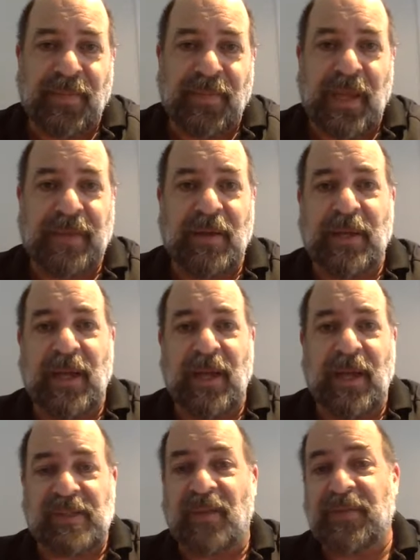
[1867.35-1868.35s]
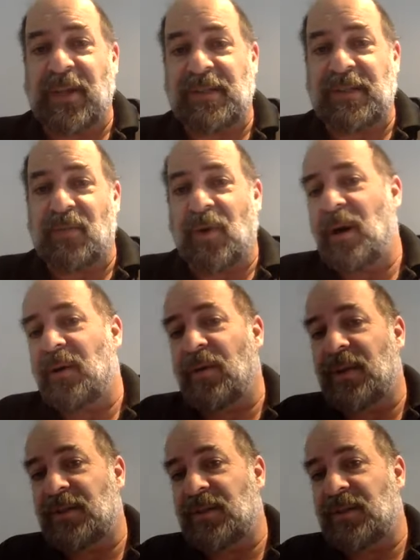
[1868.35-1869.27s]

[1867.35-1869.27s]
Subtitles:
and then we have stuff that's in progress.